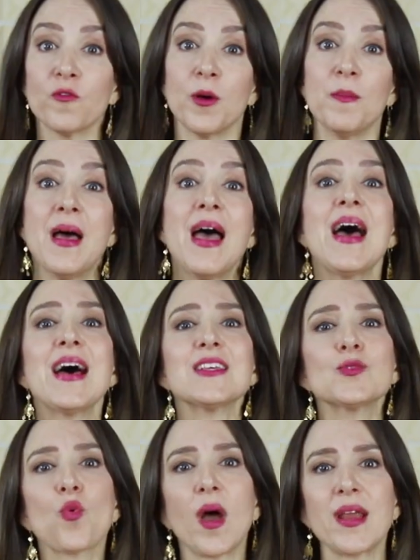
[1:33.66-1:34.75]
of them,
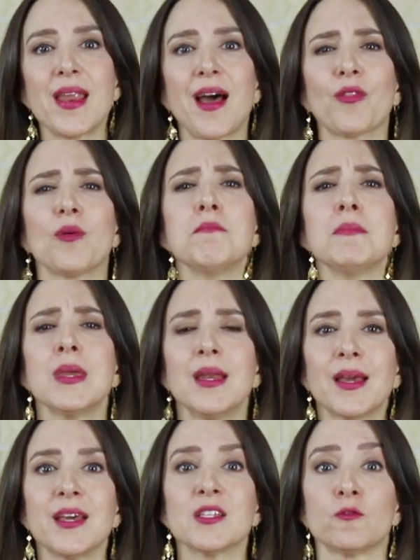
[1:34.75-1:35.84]
as right now the
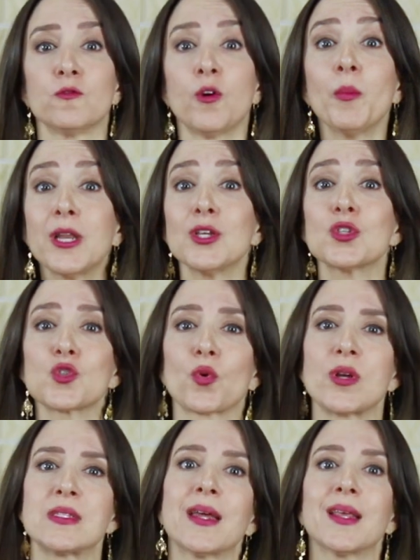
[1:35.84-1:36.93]
media is vomiting
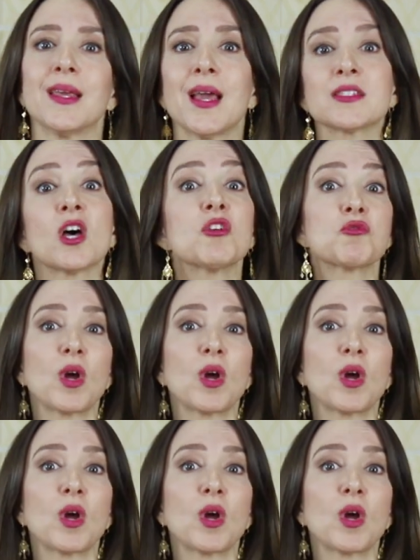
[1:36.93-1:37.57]
stories that he has a